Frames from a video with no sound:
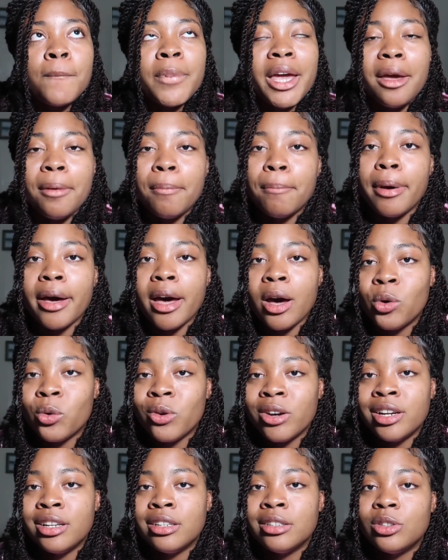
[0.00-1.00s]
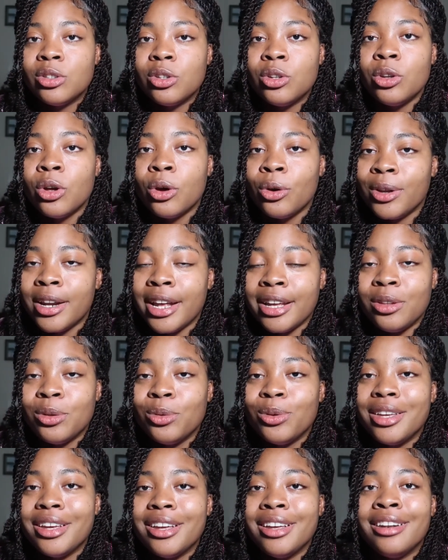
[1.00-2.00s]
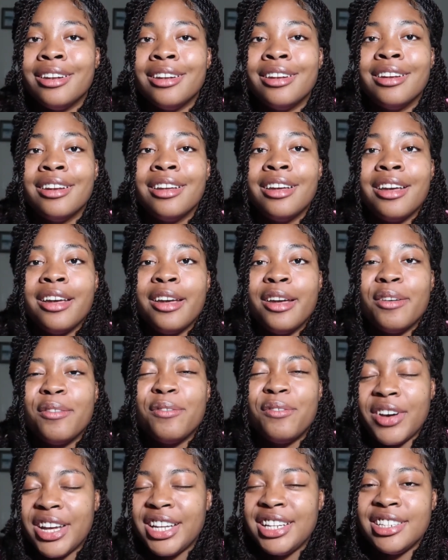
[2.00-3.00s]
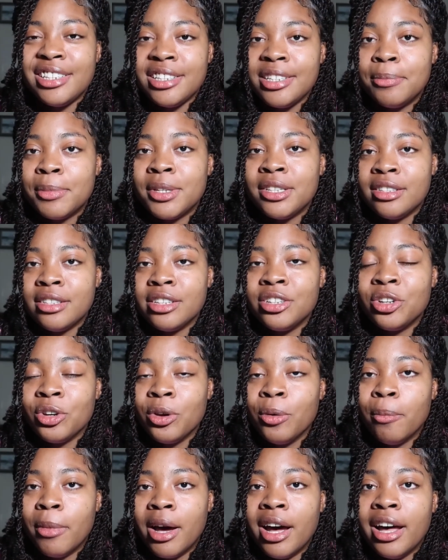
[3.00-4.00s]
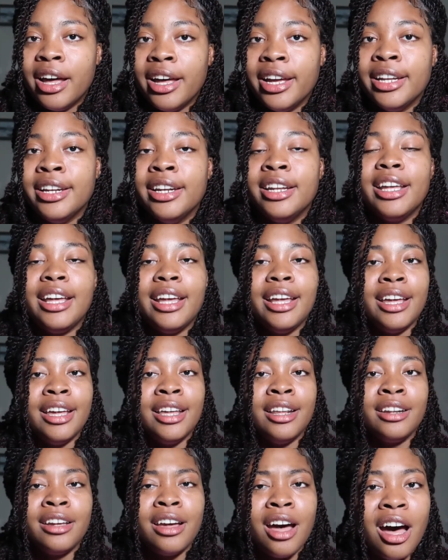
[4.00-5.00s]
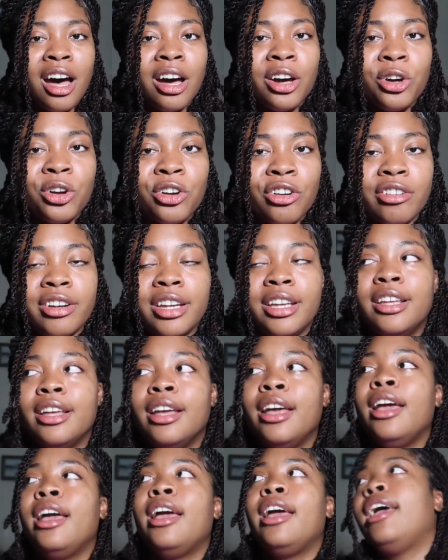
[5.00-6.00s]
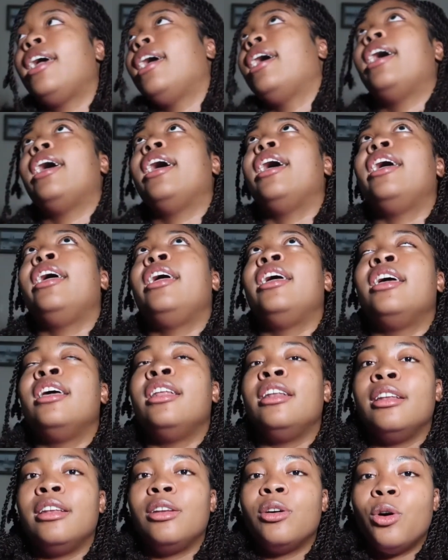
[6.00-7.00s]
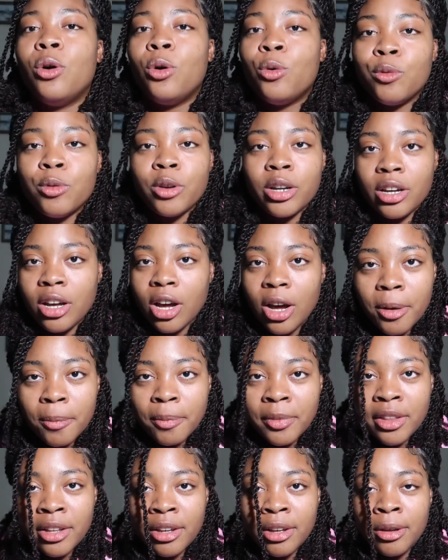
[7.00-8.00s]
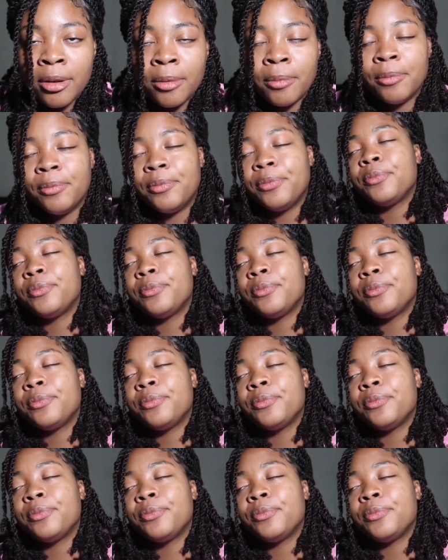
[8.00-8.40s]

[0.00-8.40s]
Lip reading: empowering to know that you can fight demons in your mind and conquer it and overcome them.